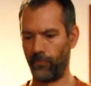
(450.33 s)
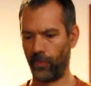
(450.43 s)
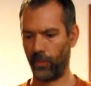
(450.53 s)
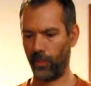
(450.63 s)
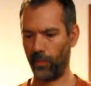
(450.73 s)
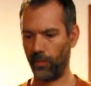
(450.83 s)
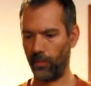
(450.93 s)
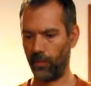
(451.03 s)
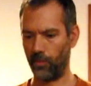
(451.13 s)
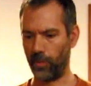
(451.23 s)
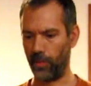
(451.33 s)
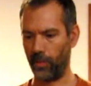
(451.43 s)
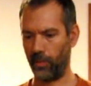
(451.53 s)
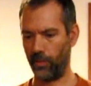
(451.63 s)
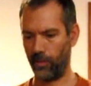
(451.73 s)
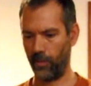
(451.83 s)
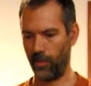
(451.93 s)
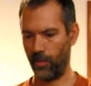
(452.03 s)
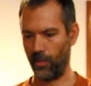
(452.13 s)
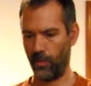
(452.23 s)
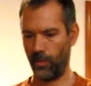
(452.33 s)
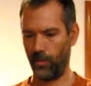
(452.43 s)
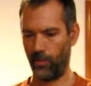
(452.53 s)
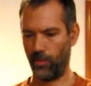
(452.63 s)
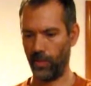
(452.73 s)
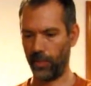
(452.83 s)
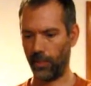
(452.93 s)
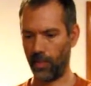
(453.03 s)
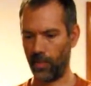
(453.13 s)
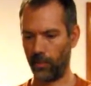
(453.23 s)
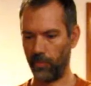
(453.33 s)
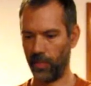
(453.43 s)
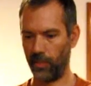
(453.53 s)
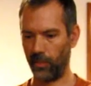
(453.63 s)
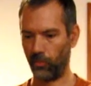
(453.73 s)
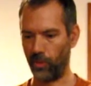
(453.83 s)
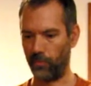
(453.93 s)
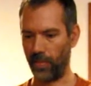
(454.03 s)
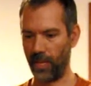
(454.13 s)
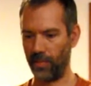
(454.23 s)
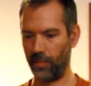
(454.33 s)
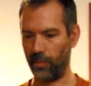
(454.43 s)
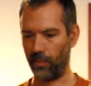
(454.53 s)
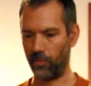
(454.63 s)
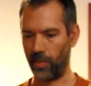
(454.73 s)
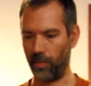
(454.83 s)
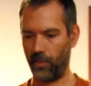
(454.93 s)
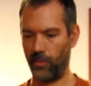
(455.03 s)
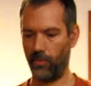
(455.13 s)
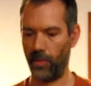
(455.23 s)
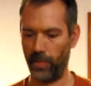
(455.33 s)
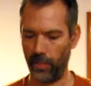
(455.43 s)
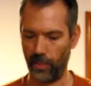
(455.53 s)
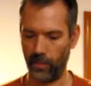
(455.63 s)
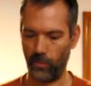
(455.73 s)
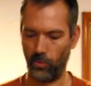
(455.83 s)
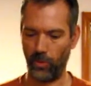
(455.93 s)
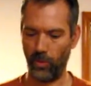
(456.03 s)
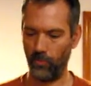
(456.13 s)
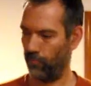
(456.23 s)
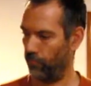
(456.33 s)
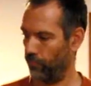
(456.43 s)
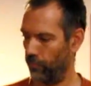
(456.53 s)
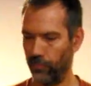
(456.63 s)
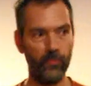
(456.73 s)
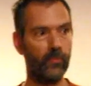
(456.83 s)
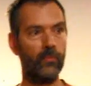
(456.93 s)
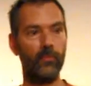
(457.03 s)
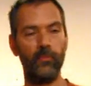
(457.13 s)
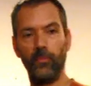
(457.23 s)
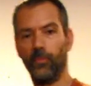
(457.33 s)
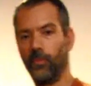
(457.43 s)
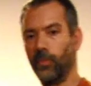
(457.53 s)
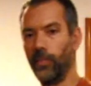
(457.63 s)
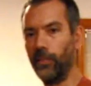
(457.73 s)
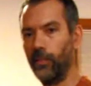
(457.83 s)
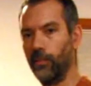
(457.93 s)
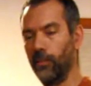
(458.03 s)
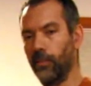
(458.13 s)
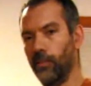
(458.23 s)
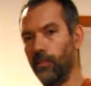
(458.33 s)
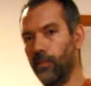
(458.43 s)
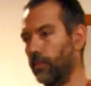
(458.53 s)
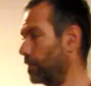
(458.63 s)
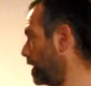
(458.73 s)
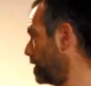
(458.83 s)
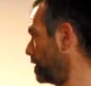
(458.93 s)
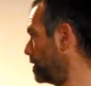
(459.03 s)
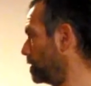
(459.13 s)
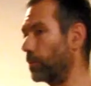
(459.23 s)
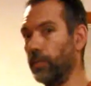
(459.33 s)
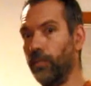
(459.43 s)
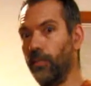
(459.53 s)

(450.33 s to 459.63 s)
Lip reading: 60 degree, or let's make it extreme, 90 degree right hand control. Okay, 90 degree.